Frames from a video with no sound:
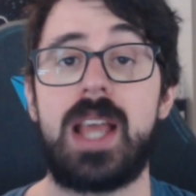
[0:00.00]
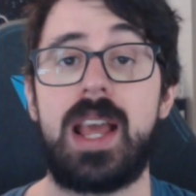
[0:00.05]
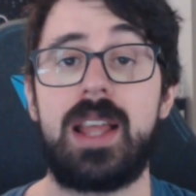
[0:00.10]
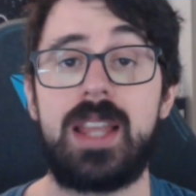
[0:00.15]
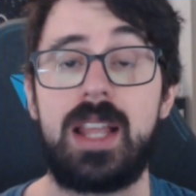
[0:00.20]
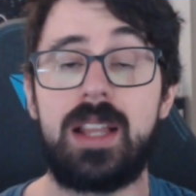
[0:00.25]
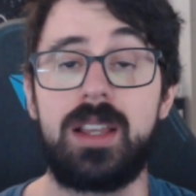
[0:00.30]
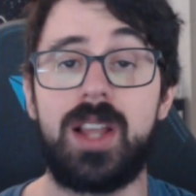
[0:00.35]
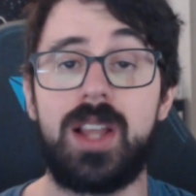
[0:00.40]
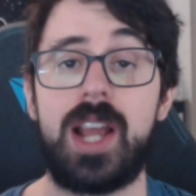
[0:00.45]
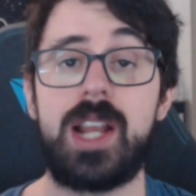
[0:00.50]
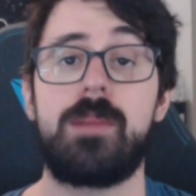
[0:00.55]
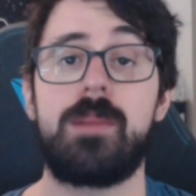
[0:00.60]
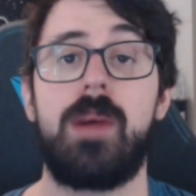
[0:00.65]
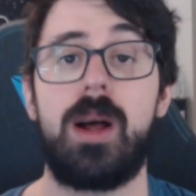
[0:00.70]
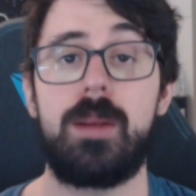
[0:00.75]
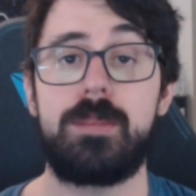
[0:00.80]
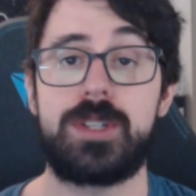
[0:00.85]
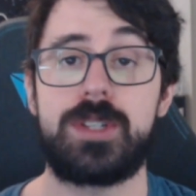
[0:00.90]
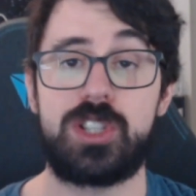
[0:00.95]
and they line them
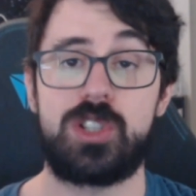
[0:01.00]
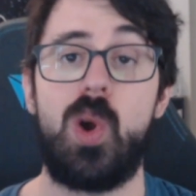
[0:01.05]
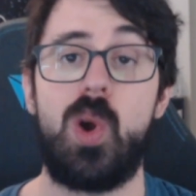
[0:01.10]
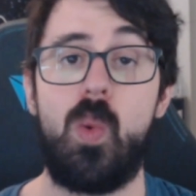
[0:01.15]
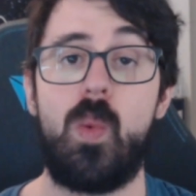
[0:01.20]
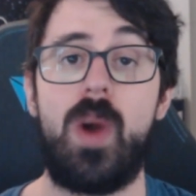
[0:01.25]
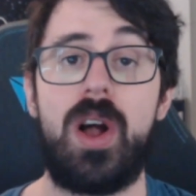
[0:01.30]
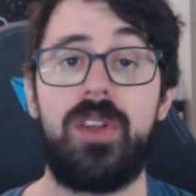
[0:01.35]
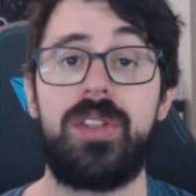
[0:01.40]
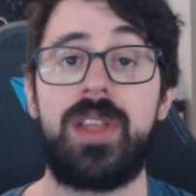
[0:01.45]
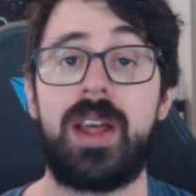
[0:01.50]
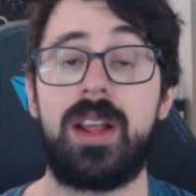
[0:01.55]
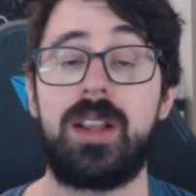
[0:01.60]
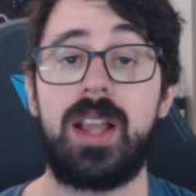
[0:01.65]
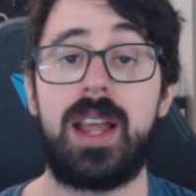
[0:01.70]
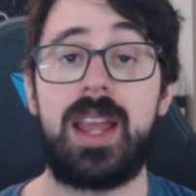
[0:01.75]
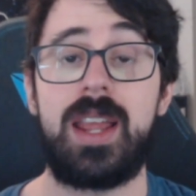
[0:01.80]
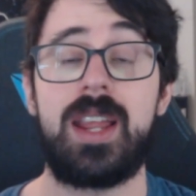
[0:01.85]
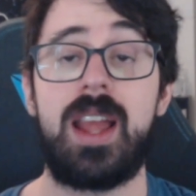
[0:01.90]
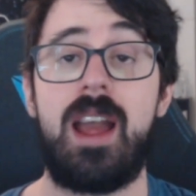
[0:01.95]
up so well that
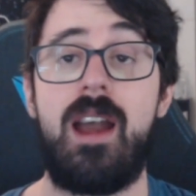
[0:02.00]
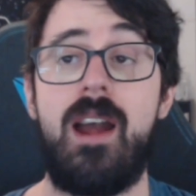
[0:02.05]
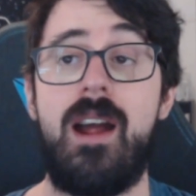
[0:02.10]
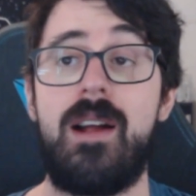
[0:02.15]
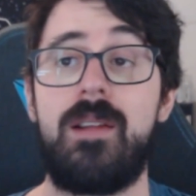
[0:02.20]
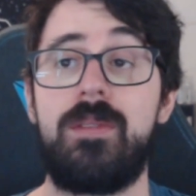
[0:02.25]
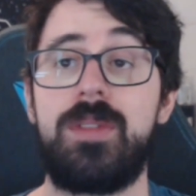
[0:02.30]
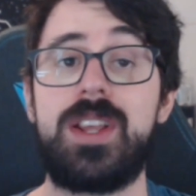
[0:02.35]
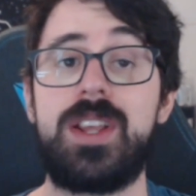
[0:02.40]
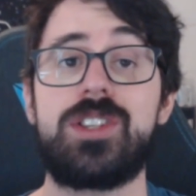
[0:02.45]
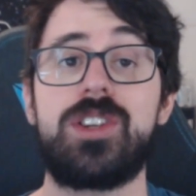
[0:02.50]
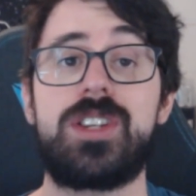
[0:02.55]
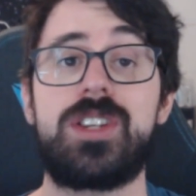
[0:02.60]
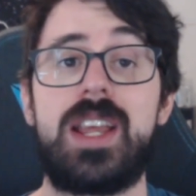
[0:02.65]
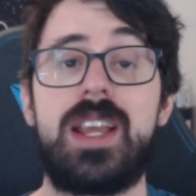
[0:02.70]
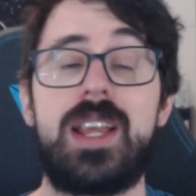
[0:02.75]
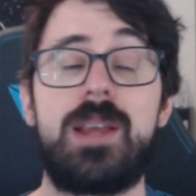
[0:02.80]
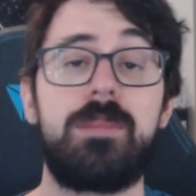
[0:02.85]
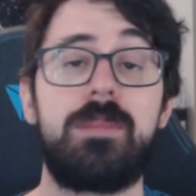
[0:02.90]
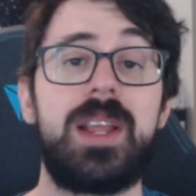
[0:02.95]
like these are
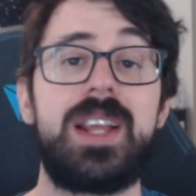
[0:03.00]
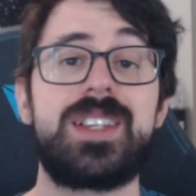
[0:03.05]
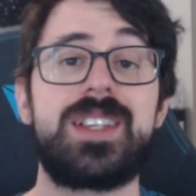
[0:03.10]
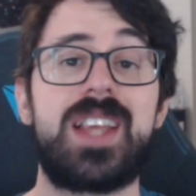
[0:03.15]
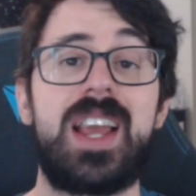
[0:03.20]
taking place